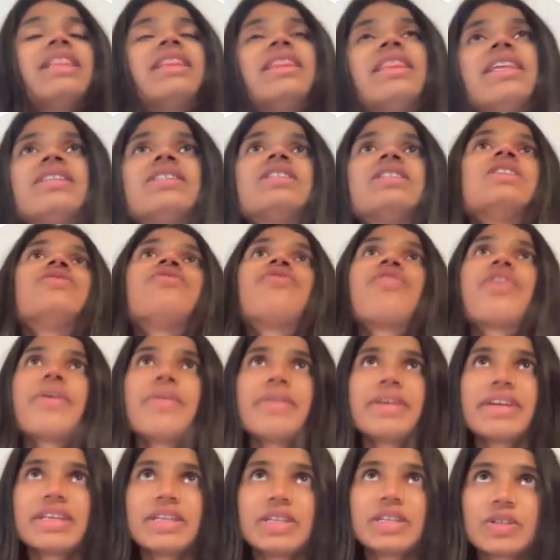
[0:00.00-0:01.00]
This is
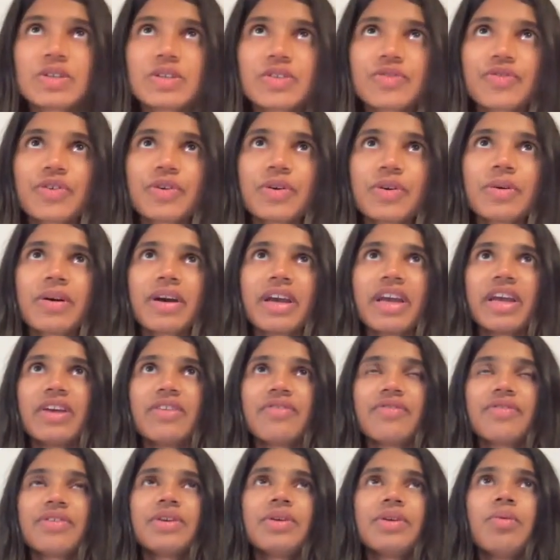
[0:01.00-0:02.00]
very useful
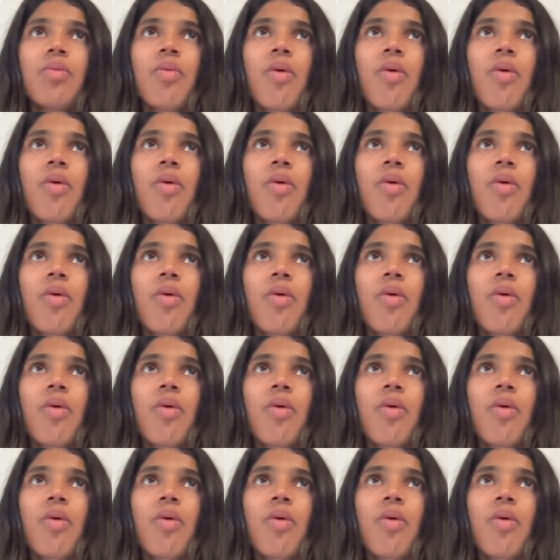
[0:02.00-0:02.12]
if you